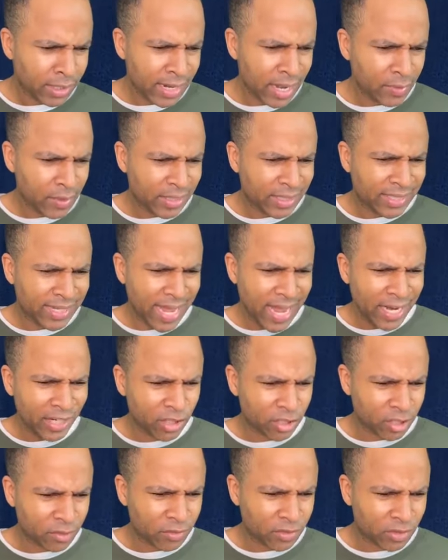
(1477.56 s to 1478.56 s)
Now the
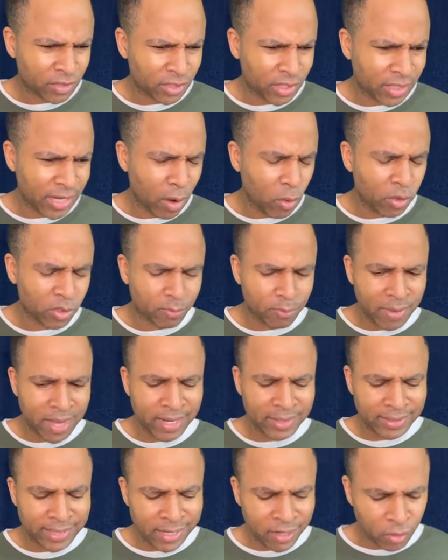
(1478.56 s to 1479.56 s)
dangers of sin, I was
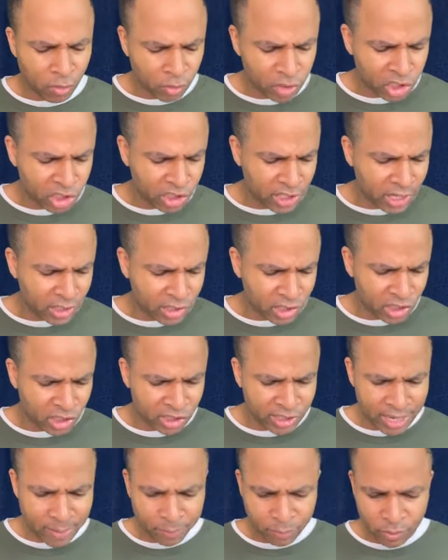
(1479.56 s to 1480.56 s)
meditating on Judges
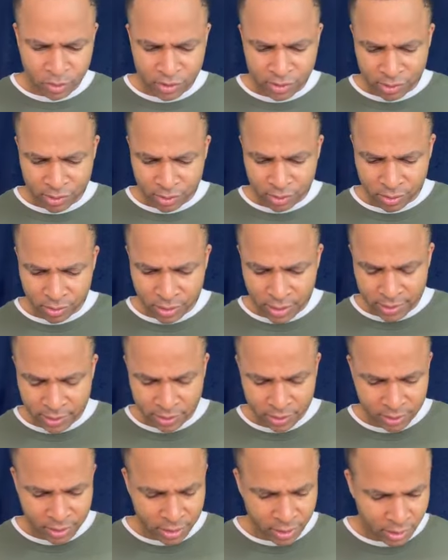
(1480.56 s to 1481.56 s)
chapter
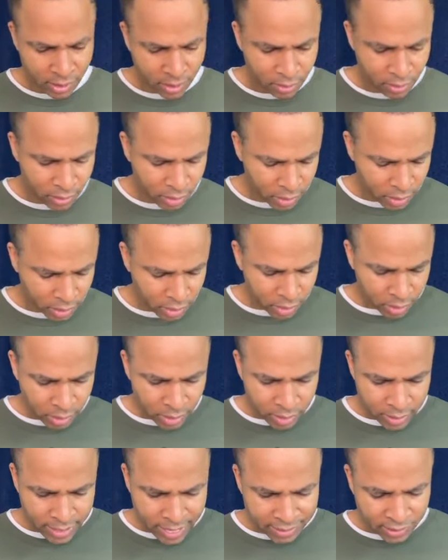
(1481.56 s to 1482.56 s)
16
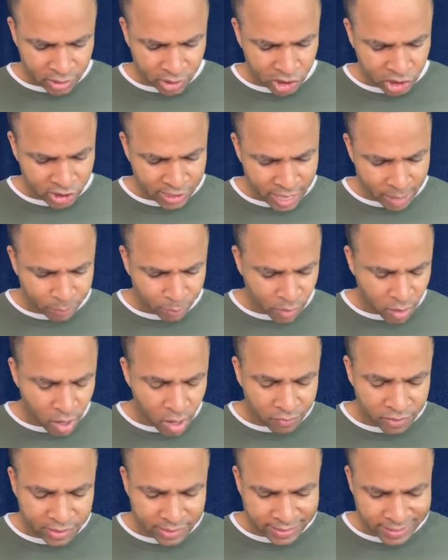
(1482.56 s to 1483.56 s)
that's the chapter
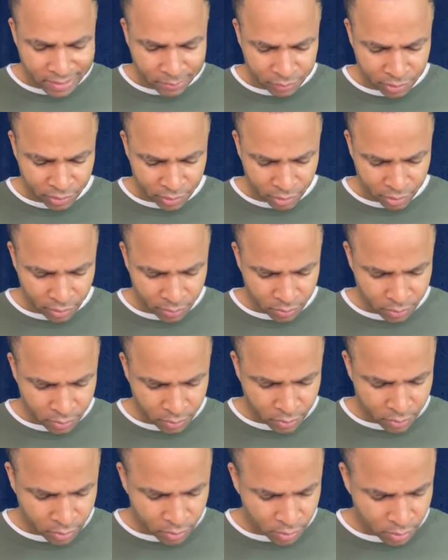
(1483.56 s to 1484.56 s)
of Samson.
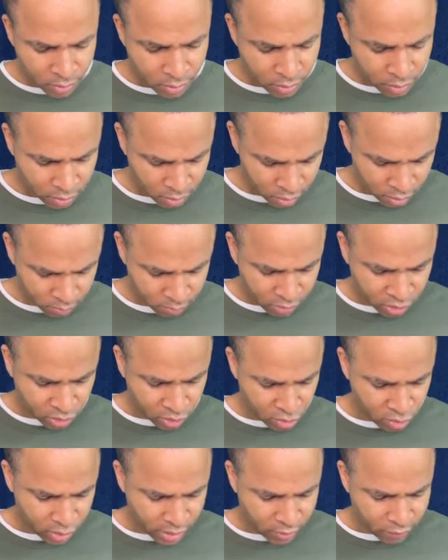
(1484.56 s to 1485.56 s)
Let me
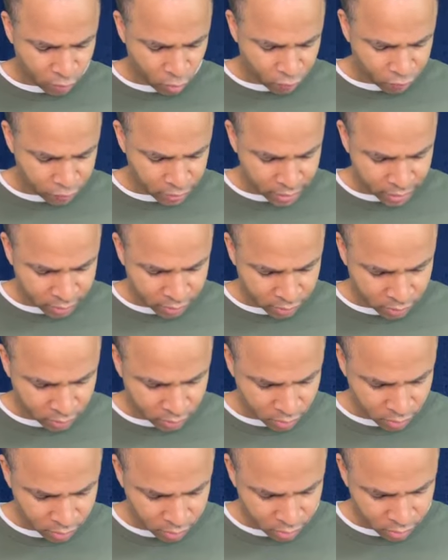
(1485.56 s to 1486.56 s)
turn there real
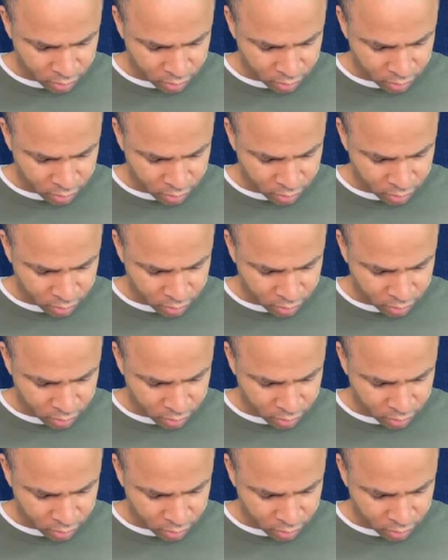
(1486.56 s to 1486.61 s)
fast.